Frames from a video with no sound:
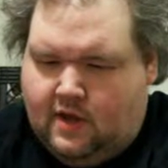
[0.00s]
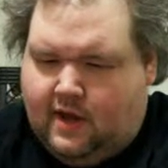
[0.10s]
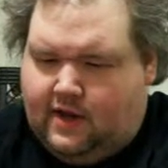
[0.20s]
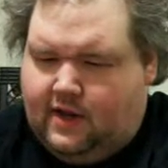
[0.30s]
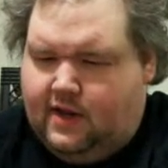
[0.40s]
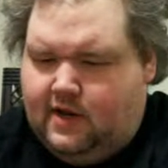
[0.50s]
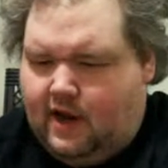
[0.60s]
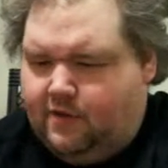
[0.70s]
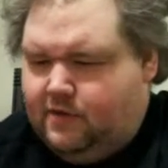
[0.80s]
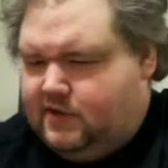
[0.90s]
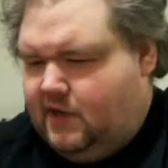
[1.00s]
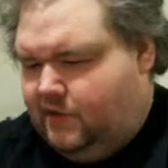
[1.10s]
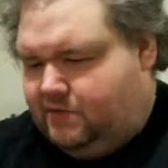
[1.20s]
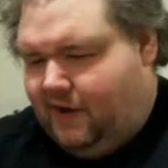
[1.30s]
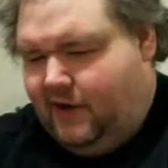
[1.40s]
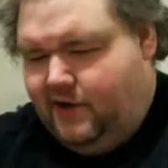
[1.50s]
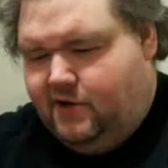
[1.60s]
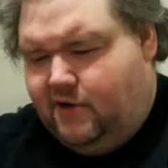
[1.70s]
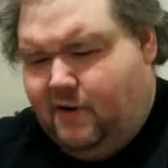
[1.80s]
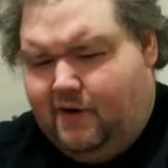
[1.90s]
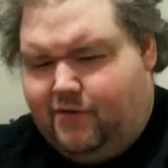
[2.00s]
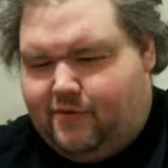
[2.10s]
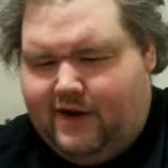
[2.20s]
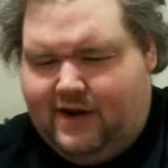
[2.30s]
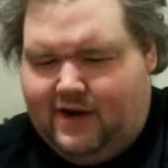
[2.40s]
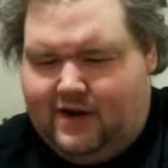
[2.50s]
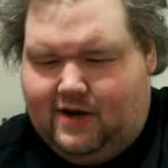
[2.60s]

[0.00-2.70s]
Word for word: And then I will see what's behind door number three.